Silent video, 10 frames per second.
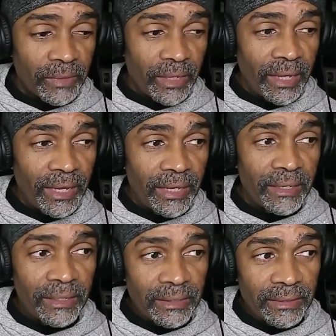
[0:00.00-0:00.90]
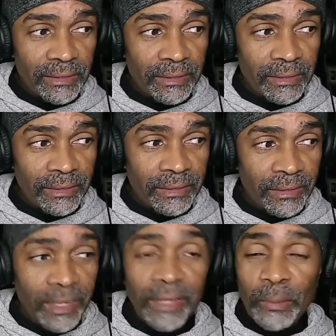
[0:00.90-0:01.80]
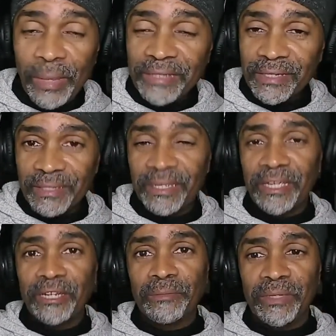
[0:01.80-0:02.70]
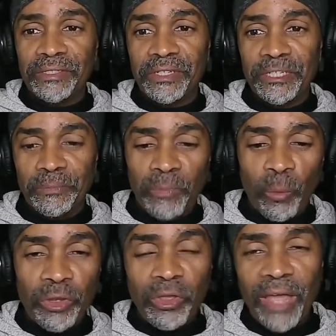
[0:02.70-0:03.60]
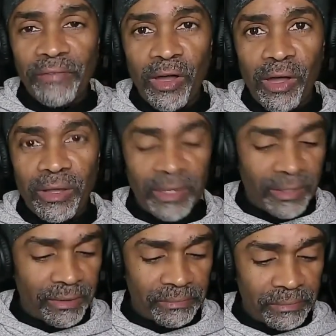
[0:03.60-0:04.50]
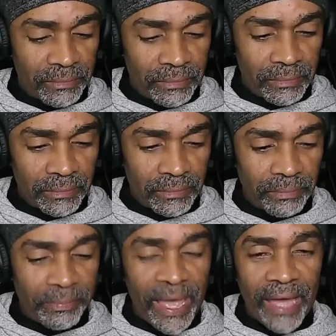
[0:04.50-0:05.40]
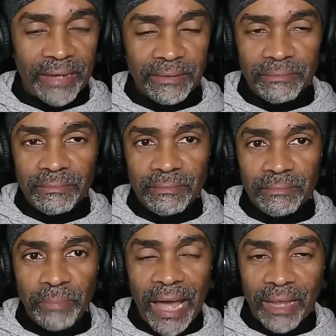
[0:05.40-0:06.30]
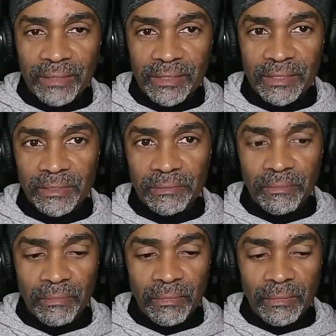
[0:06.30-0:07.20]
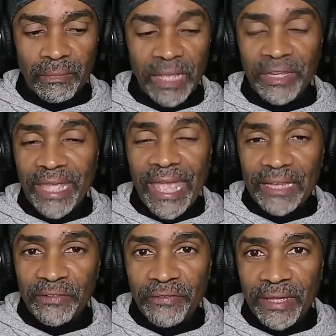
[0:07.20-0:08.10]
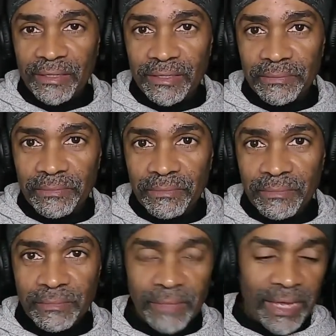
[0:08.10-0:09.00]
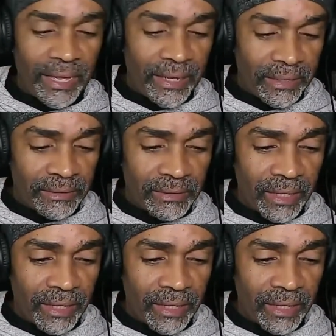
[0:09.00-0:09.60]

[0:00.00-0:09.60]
it basically, here's the deal. When you have a bad policy and you can't defend it, and